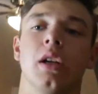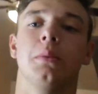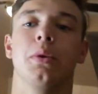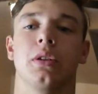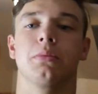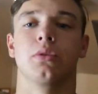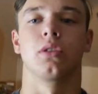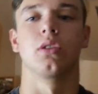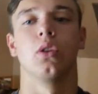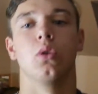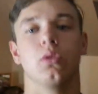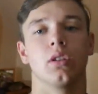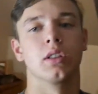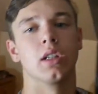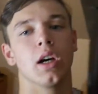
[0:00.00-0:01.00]
put some
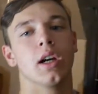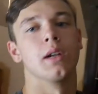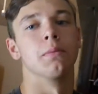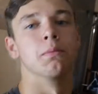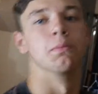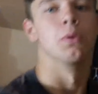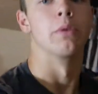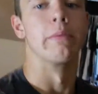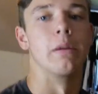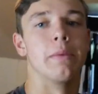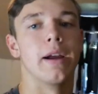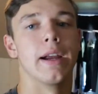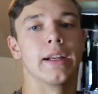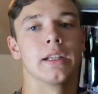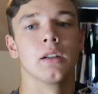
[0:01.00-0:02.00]
clothes aside and put them in a
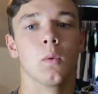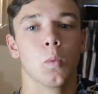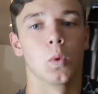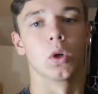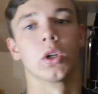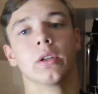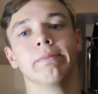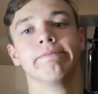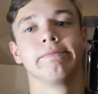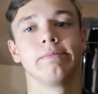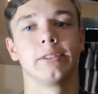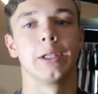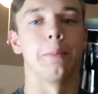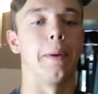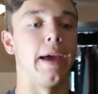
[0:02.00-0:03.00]
bag. We're gonna
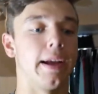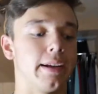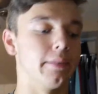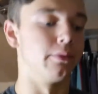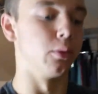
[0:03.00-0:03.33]
get packing